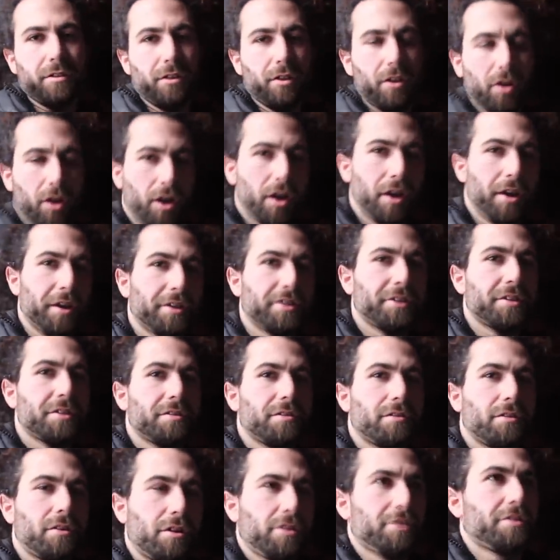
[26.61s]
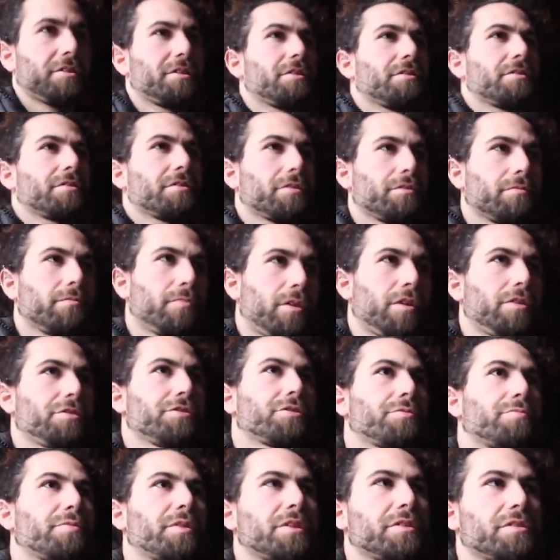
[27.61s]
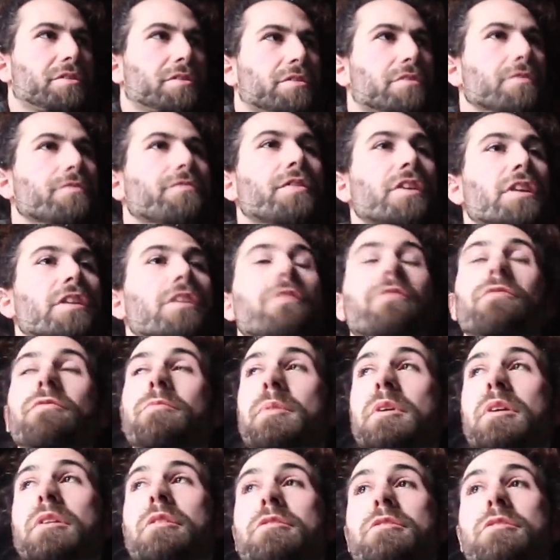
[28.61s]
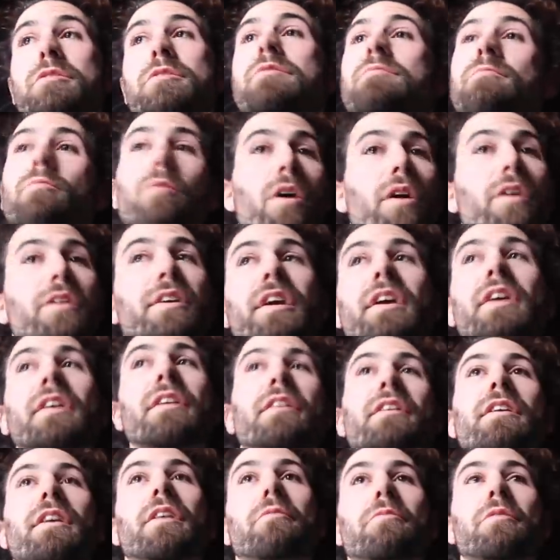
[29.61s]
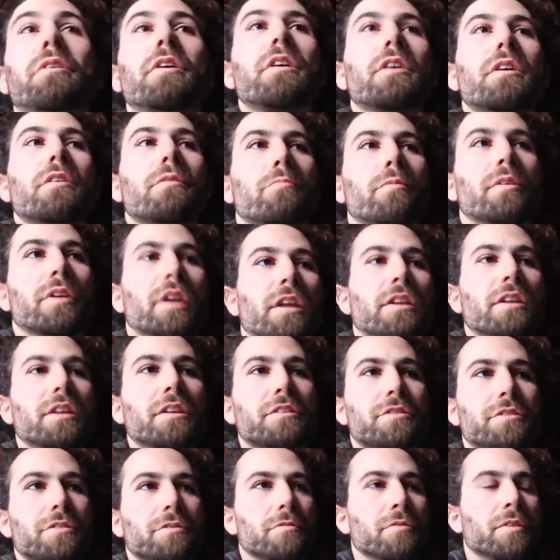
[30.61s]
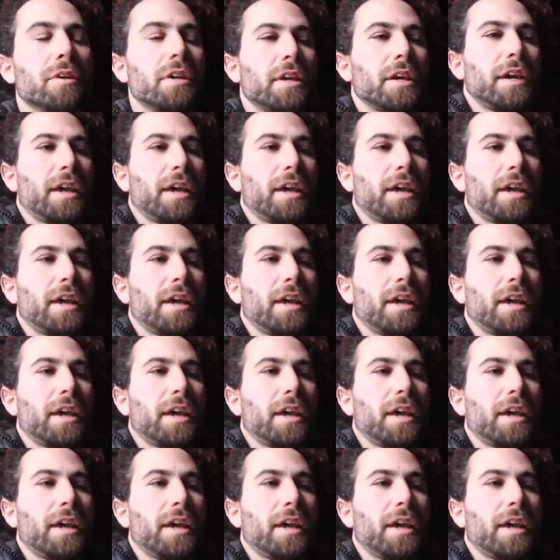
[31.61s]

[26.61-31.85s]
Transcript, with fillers: not locking the garage because it's convenient for me to just walk in and out when I need to.